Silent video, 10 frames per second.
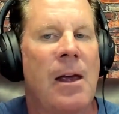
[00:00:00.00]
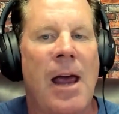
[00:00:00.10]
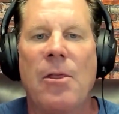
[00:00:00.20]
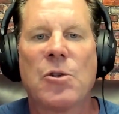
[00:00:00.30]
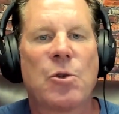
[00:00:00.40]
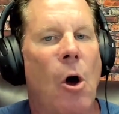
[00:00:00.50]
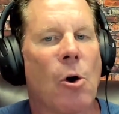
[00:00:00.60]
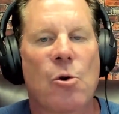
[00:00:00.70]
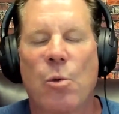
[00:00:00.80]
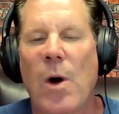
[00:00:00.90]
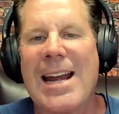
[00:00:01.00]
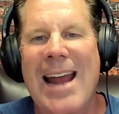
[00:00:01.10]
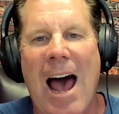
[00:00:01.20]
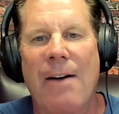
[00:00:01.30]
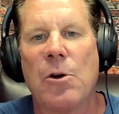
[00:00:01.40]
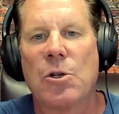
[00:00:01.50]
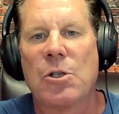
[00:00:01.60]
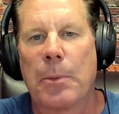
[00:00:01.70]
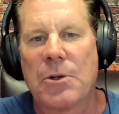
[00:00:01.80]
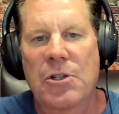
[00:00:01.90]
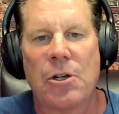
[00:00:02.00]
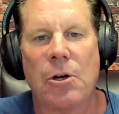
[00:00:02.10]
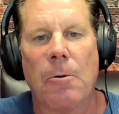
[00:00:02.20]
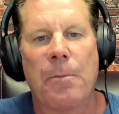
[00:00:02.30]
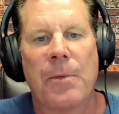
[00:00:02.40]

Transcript: and those are all great avenues to pursue.